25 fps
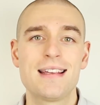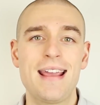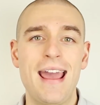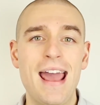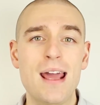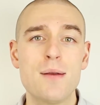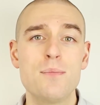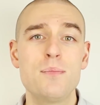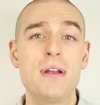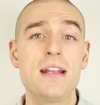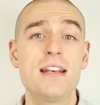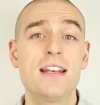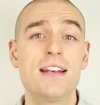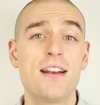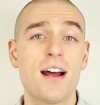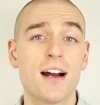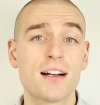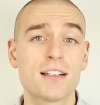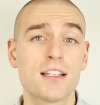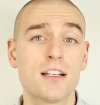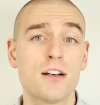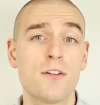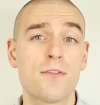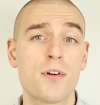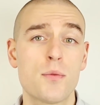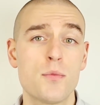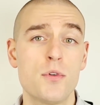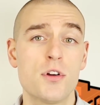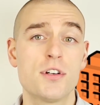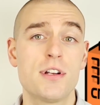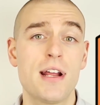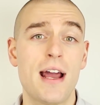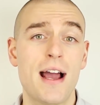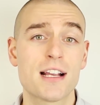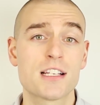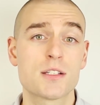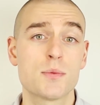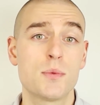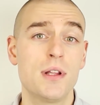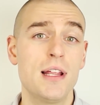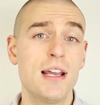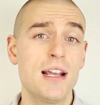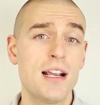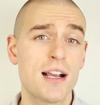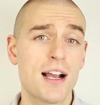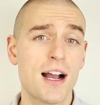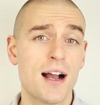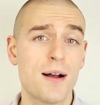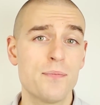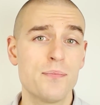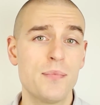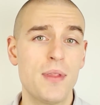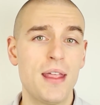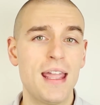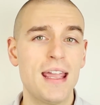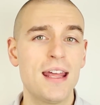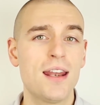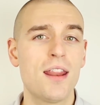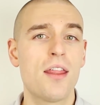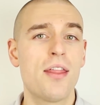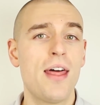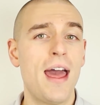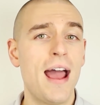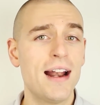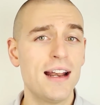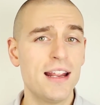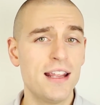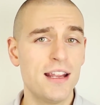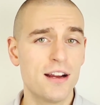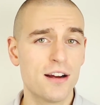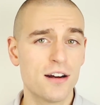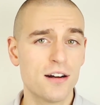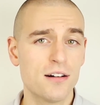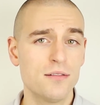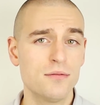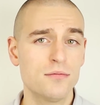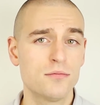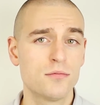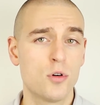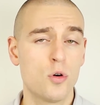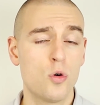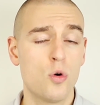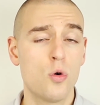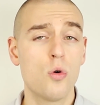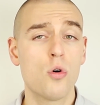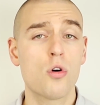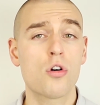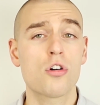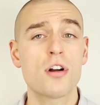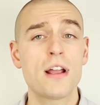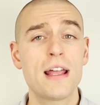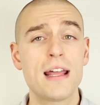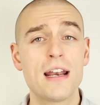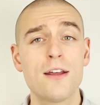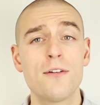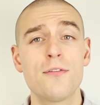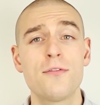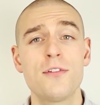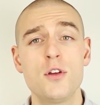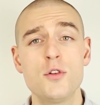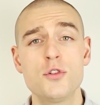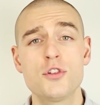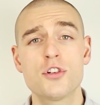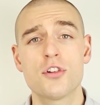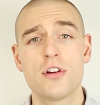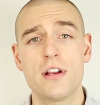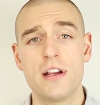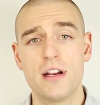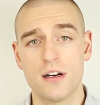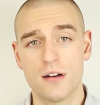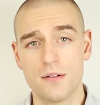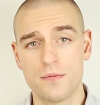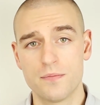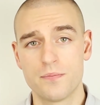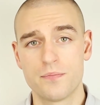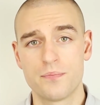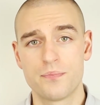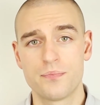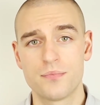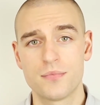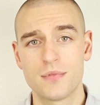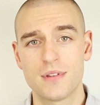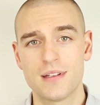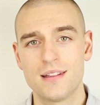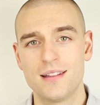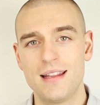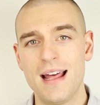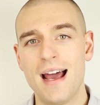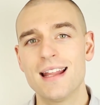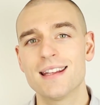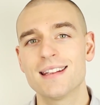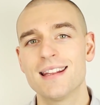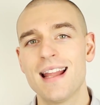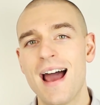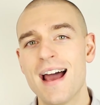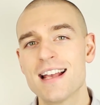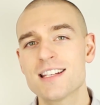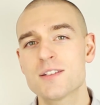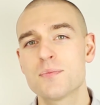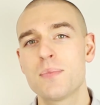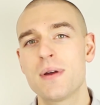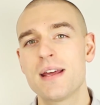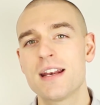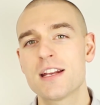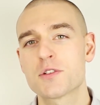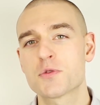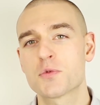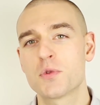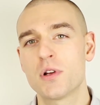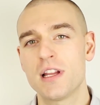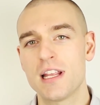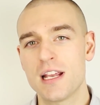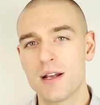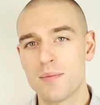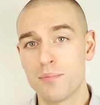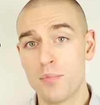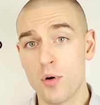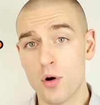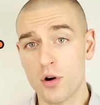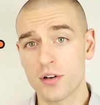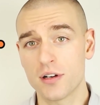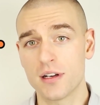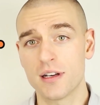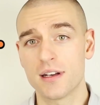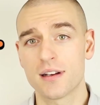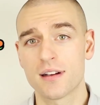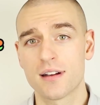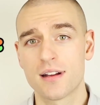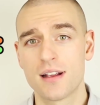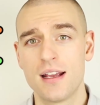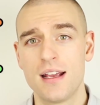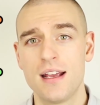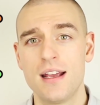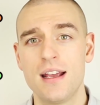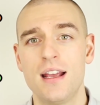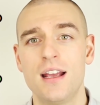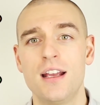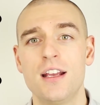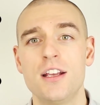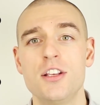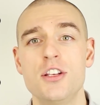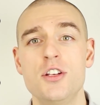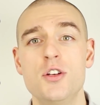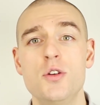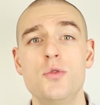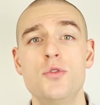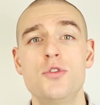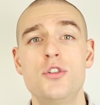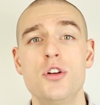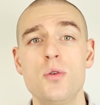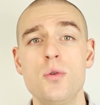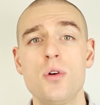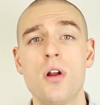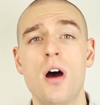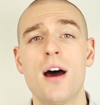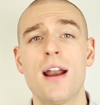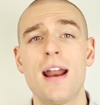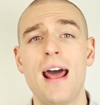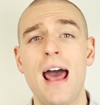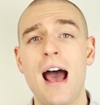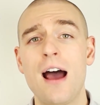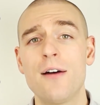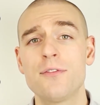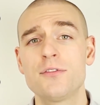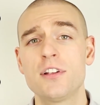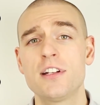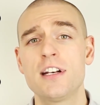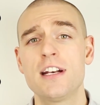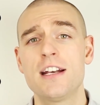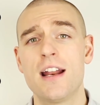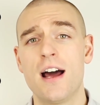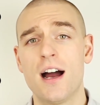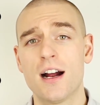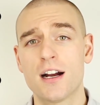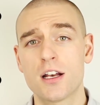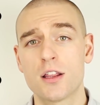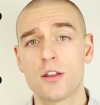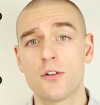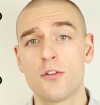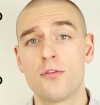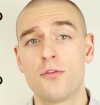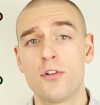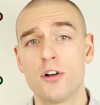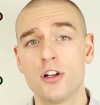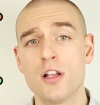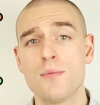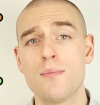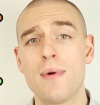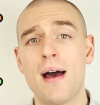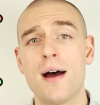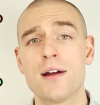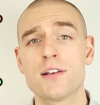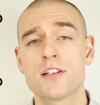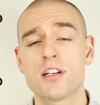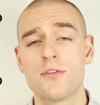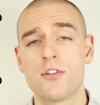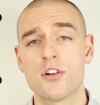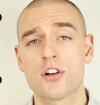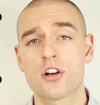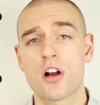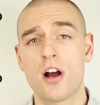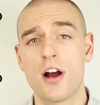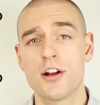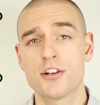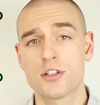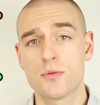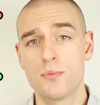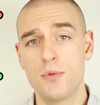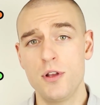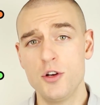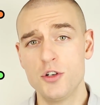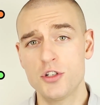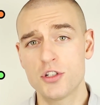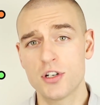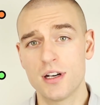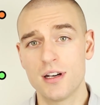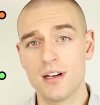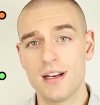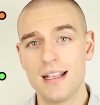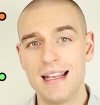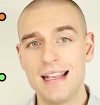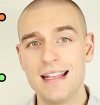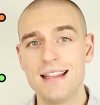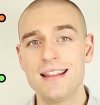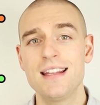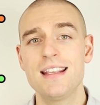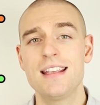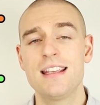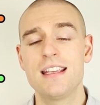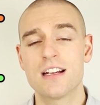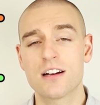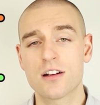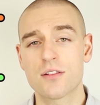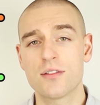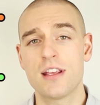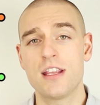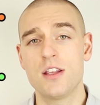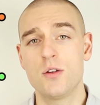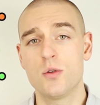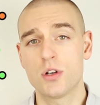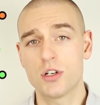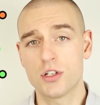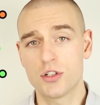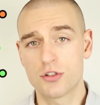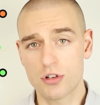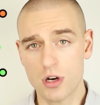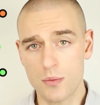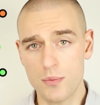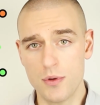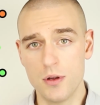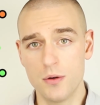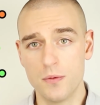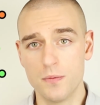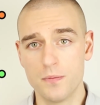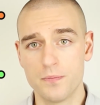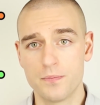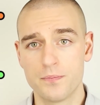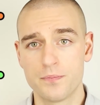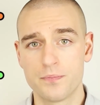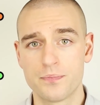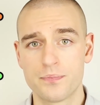can be deducted from your taxable income in that year or in a future year. That last bit is really important. You do not have to deduct the full amount of your contribution in the year that you contribute.